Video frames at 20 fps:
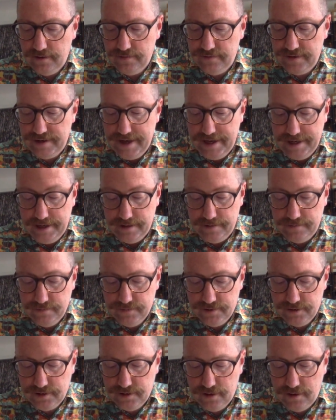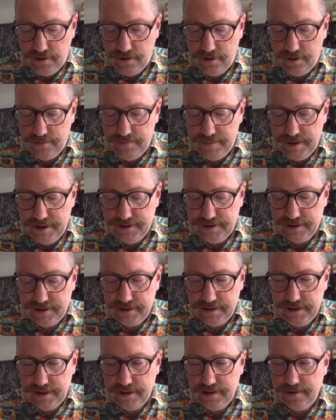names are
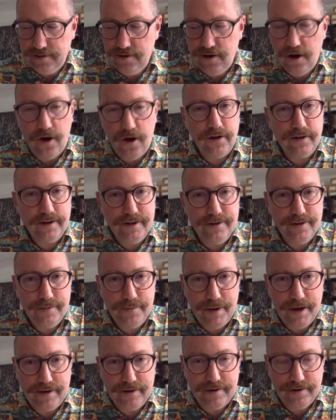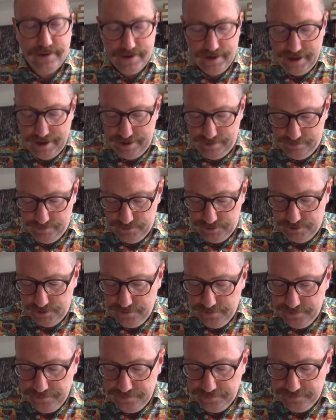basically not independent names.
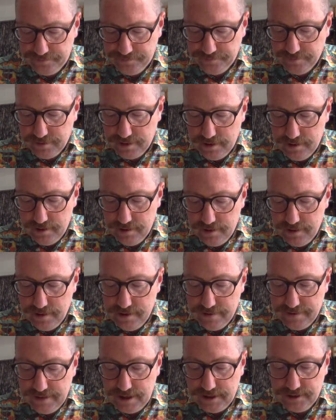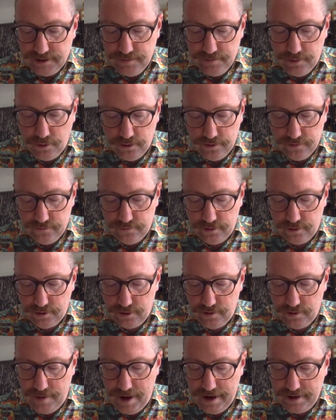That's important for
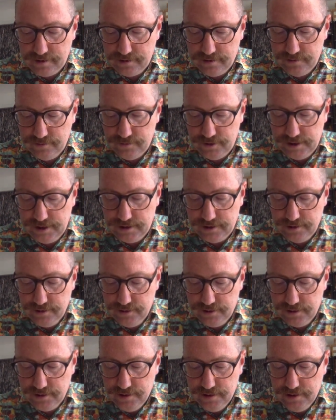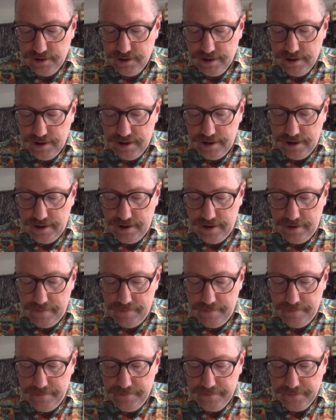grammatical reasons,
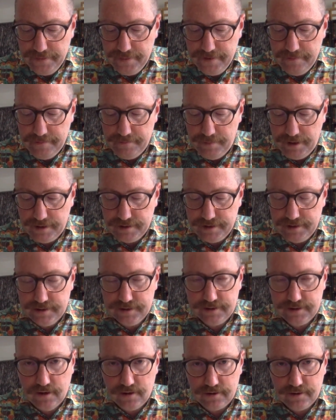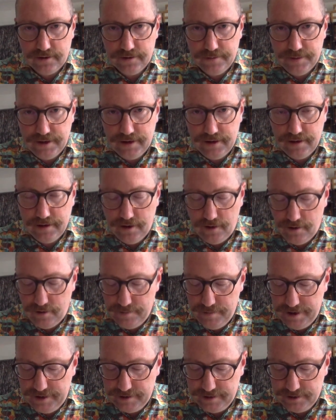but it's not going to be our
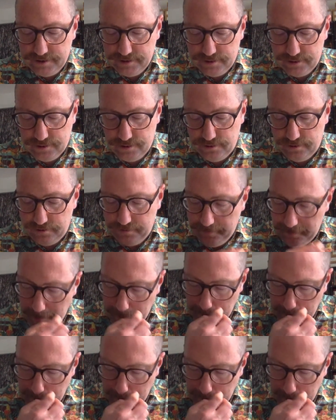main concern